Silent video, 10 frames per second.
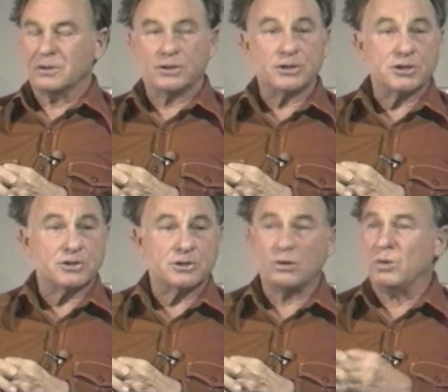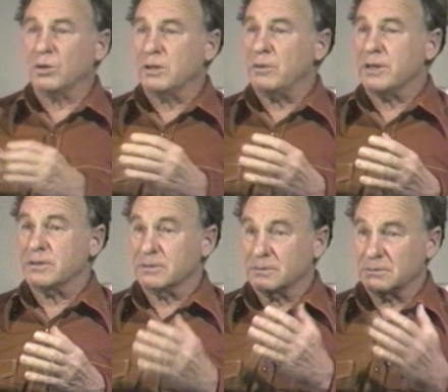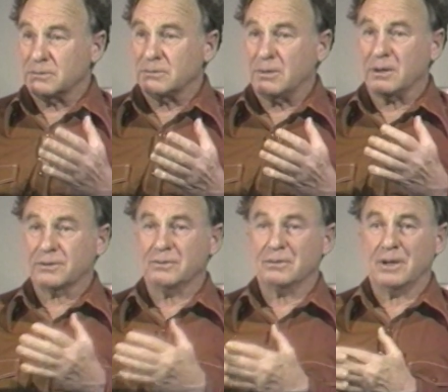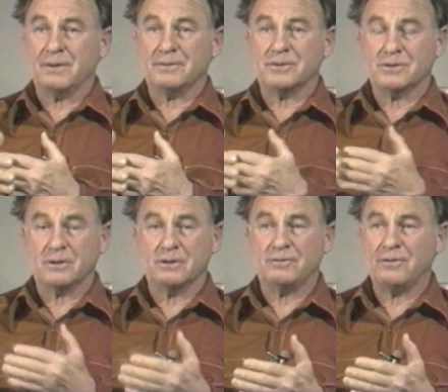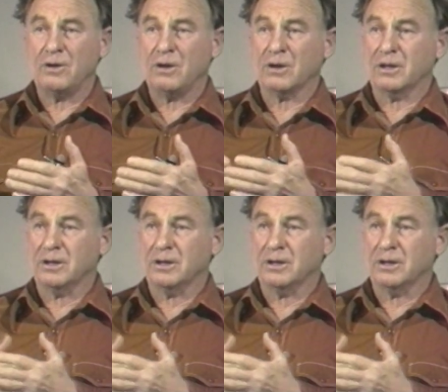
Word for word: This is the only way to walk through life is in a fog.